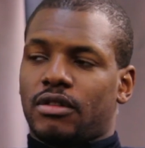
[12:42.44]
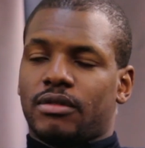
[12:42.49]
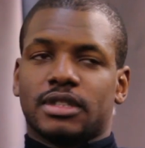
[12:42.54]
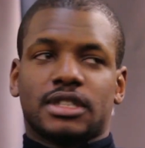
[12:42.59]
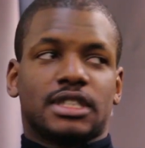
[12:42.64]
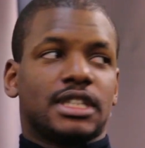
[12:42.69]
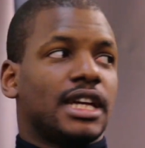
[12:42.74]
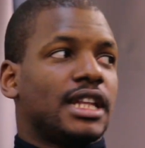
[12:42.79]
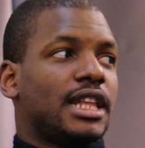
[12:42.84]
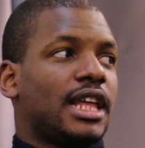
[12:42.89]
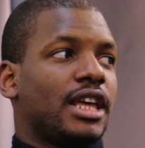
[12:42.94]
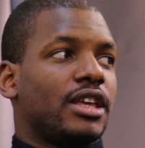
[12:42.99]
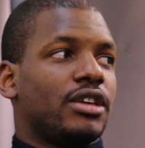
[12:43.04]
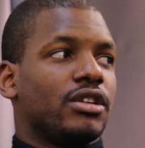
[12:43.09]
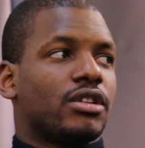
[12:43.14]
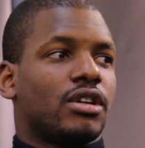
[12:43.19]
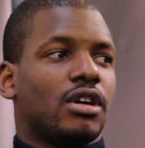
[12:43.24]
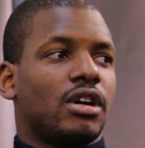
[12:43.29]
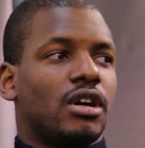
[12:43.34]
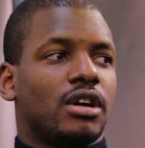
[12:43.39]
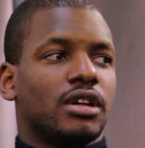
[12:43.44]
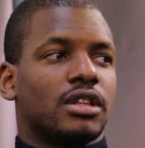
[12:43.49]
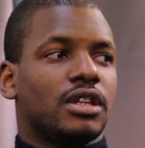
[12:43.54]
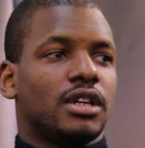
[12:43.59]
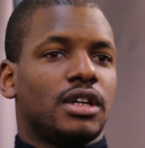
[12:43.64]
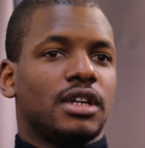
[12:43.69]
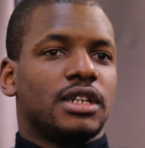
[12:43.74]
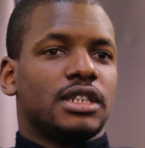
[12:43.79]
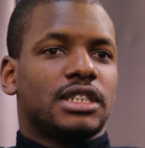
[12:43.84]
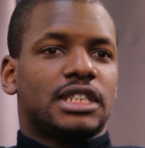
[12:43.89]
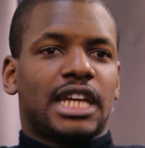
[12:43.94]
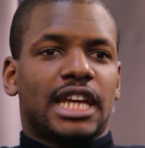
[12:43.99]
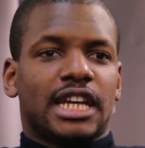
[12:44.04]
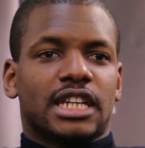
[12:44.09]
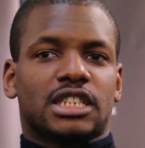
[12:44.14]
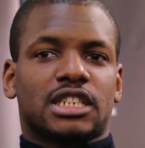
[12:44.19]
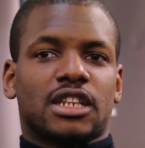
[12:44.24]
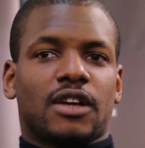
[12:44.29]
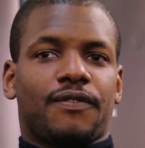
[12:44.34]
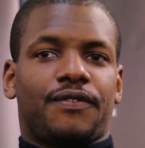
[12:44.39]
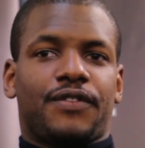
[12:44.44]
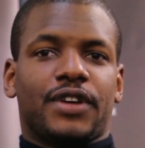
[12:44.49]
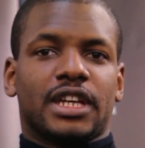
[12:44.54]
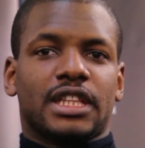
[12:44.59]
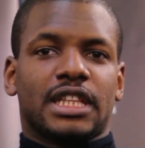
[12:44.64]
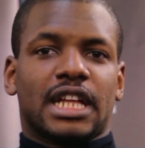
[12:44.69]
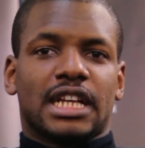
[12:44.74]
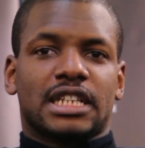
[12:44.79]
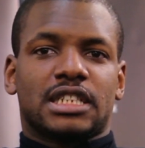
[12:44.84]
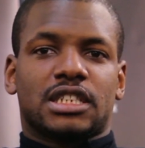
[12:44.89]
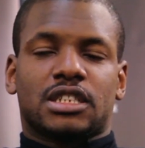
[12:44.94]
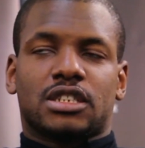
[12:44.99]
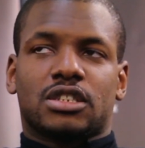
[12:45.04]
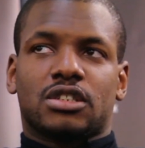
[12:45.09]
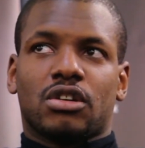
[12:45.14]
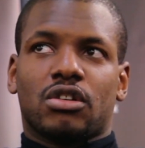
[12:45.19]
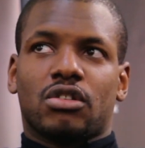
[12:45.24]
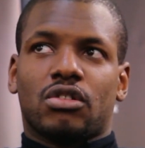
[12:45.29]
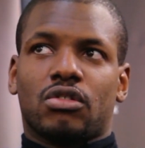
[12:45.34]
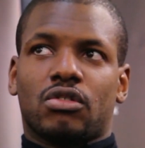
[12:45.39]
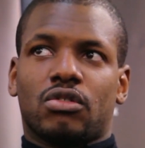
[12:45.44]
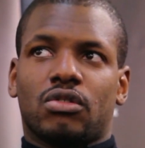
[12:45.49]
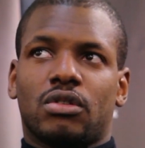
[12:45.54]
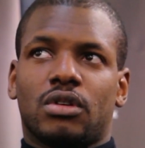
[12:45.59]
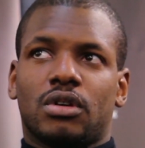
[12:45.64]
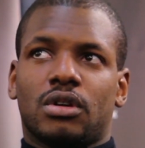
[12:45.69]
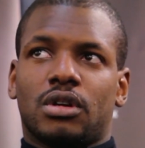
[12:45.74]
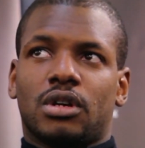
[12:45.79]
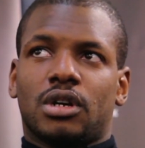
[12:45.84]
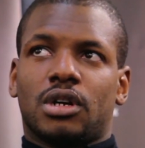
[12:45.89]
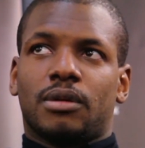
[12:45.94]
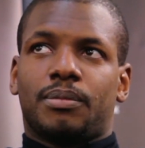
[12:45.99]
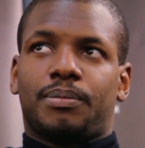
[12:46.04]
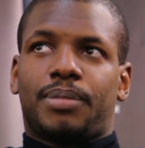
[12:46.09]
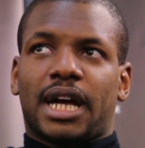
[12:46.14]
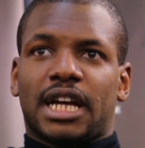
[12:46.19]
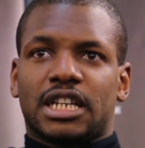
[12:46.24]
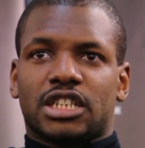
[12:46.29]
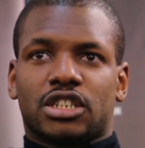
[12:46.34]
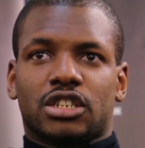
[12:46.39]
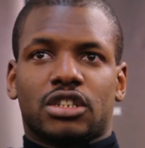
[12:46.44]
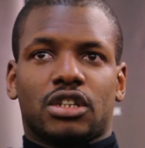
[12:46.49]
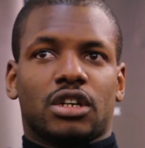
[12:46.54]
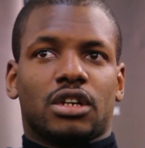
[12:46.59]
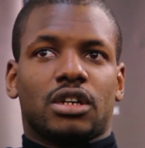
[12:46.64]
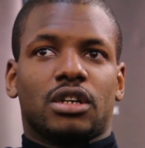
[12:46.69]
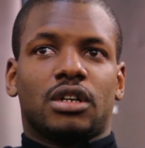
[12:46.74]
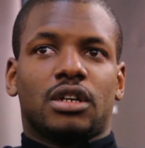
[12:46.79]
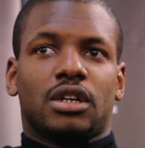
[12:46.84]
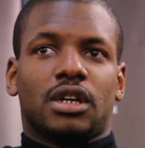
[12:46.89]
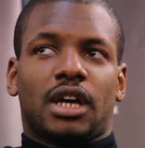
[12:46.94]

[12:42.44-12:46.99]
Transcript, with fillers: You know what I'm saying? Like you can't take something that's so passionate